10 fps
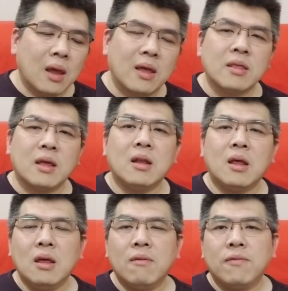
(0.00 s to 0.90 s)
And then
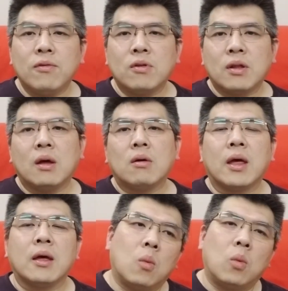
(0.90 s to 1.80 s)
if you say,
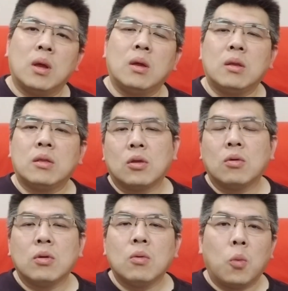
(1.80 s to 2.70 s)
okay, we
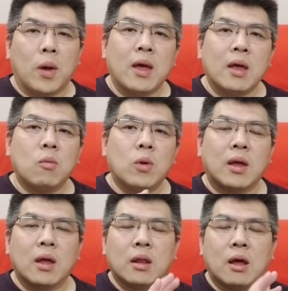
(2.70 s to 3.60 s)
don't know where we
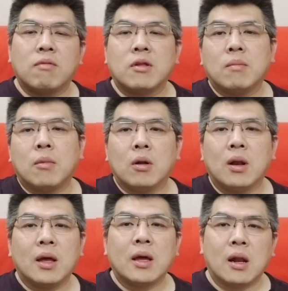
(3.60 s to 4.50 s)
can have some
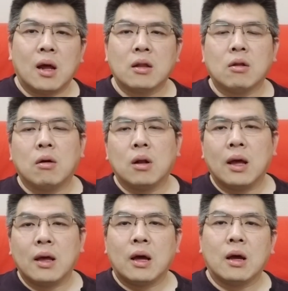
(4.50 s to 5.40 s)
online class, or
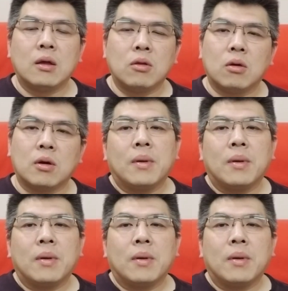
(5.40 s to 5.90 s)
like your